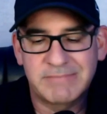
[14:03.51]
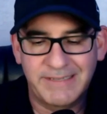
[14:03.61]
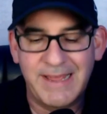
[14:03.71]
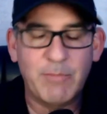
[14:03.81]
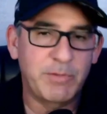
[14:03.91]

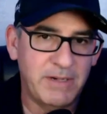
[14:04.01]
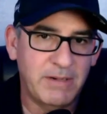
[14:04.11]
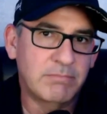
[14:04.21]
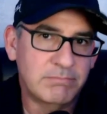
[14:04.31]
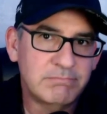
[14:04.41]
Like, that would
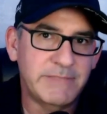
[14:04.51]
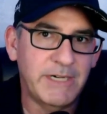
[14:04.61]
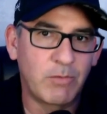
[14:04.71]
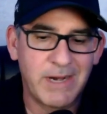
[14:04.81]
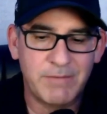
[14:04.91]
be,
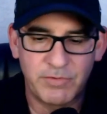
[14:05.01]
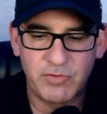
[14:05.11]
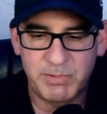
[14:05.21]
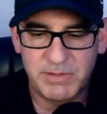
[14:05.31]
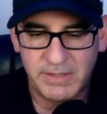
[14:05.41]
kind of a
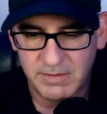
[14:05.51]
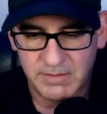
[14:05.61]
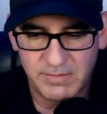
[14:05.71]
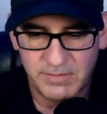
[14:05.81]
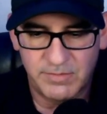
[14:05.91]
stupid thing
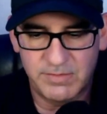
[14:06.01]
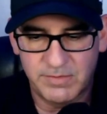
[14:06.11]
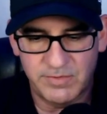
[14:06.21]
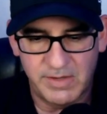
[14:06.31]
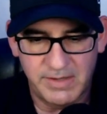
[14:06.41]

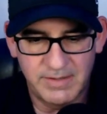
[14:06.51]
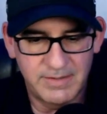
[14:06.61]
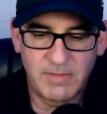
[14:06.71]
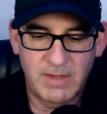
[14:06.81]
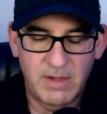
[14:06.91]
to see.
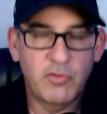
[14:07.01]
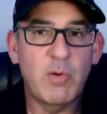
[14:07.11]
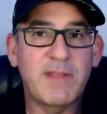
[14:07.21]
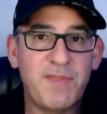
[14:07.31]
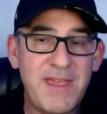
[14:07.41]

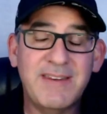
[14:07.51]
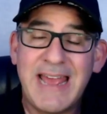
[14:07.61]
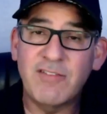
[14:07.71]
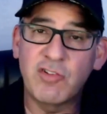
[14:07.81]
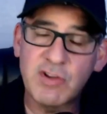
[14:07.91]
So I think
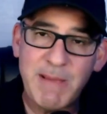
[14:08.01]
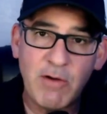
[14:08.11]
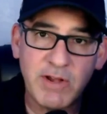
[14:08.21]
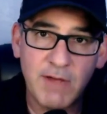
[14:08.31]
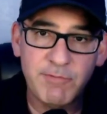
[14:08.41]
that just
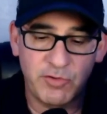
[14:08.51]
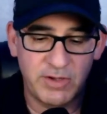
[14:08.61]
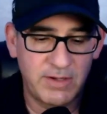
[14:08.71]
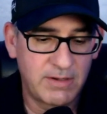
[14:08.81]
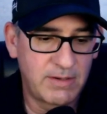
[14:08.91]
about covers
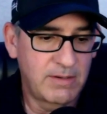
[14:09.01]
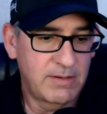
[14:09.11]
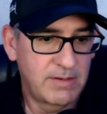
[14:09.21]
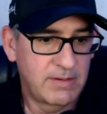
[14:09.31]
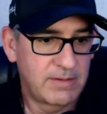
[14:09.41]
it.
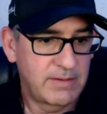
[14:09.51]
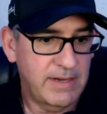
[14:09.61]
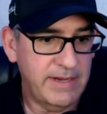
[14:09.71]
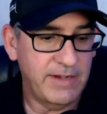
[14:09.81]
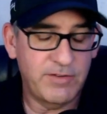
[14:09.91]

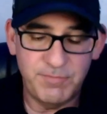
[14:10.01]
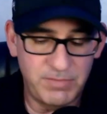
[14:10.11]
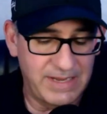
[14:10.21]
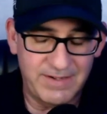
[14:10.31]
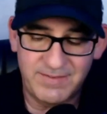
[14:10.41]
It's,
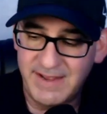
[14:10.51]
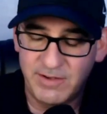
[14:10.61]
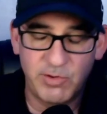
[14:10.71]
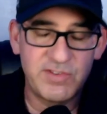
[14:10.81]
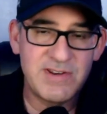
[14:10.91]
like I said,
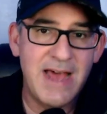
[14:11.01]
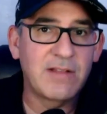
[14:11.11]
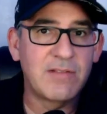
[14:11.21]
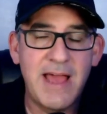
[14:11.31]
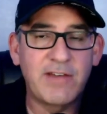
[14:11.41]
there is not
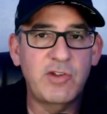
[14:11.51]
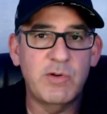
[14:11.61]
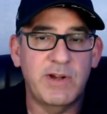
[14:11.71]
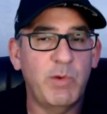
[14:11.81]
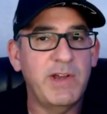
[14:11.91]
a lot
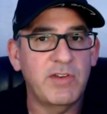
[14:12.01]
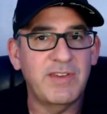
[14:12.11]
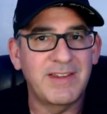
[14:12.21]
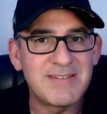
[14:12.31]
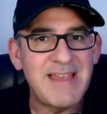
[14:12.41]
to it, which is
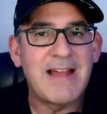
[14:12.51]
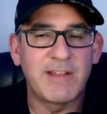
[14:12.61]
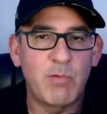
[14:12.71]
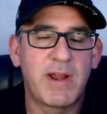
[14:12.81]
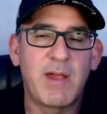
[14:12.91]

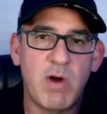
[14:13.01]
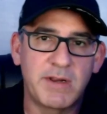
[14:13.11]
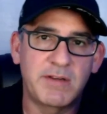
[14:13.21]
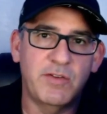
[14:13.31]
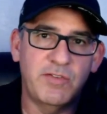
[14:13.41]
exactly what I
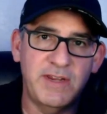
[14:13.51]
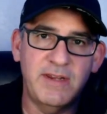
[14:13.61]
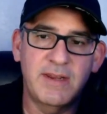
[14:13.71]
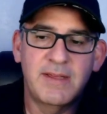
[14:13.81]
wanted to see.